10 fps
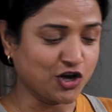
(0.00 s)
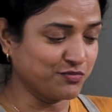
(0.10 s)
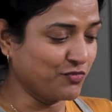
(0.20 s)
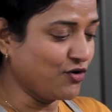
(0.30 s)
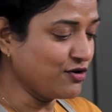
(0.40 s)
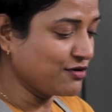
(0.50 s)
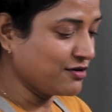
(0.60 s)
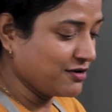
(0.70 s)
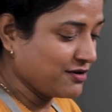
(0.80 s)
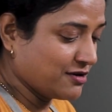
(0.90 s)
Not more,
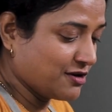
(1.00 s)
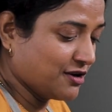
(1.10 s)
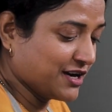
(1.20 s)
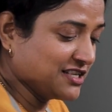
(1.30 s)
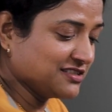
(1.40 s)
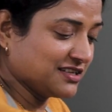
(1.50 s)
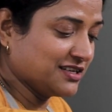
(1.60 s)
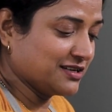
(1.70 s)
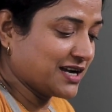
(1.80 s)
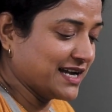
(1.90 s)
or else
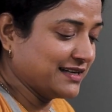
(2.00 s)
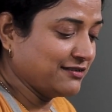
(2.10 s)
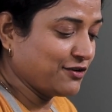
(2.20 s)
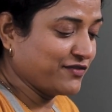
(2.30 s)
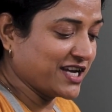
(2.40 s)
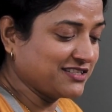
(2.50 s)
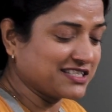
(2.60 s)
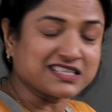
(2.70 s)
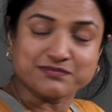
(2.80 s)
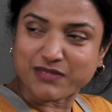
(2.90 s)
it kind of
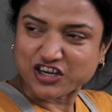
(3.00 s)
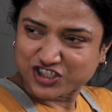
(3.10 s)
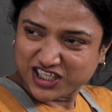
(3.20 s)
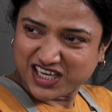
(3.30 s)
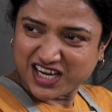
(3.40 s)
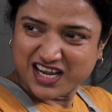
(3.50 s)
gets mushy.